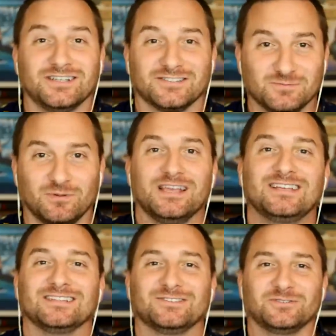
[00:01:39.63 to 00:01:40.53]
explain
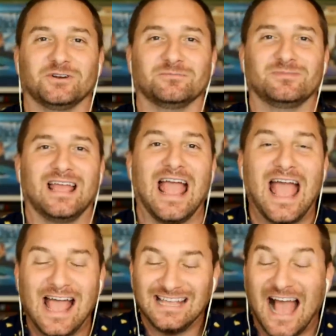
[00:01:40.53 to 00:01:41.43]
it to him,
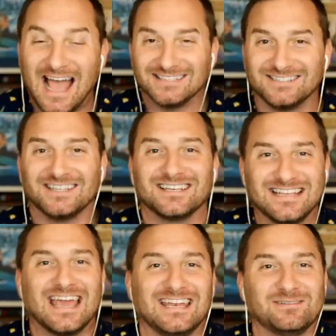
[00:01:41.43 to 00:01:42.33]
as in
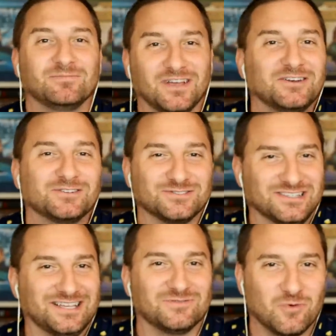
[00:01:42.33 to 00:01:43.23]
get him to
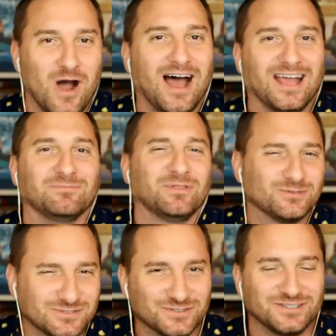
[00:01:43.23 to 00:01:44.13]
understand why, but there were
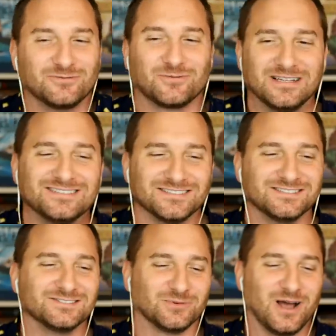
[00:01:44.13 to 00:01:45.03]
certainly
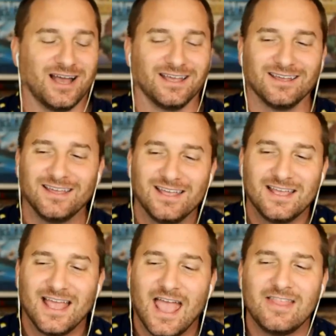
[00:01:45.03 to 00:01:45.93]
reasons why.
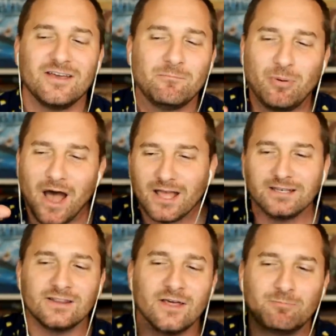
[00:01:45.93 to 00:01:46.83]
And the
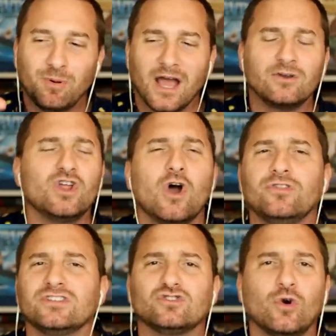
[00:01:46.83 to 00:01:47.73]
button, the button, no,
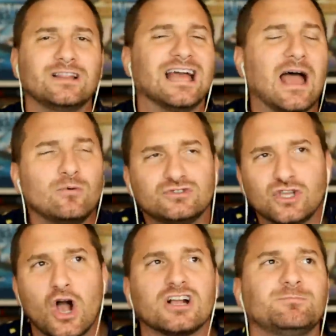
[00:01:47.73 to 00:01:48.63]
the toilet. I won't
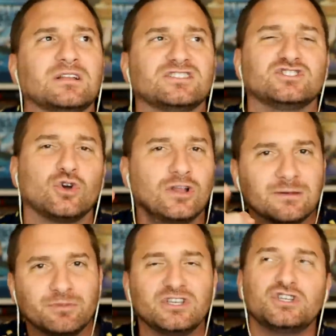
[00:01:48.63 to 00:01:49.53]
talk about the
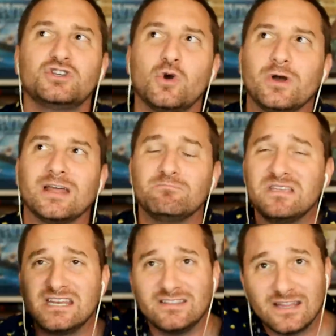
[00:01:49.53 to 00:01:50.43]
toilet, but you know what I
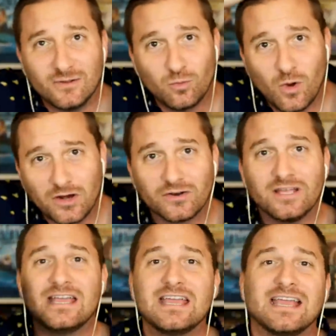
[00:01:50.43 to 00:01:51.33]
mean. And then the water
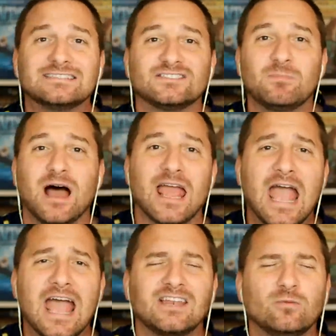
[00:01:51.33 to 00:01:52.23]
hits my
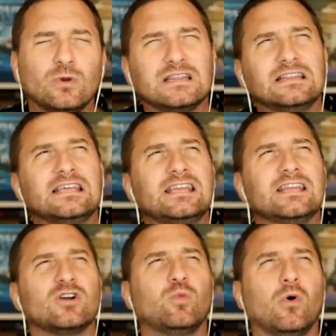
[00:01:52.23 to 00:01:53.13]
head, and we're
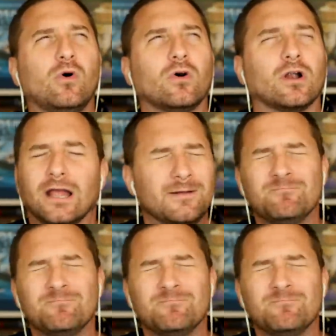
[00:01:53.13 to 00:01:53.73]
leading a war.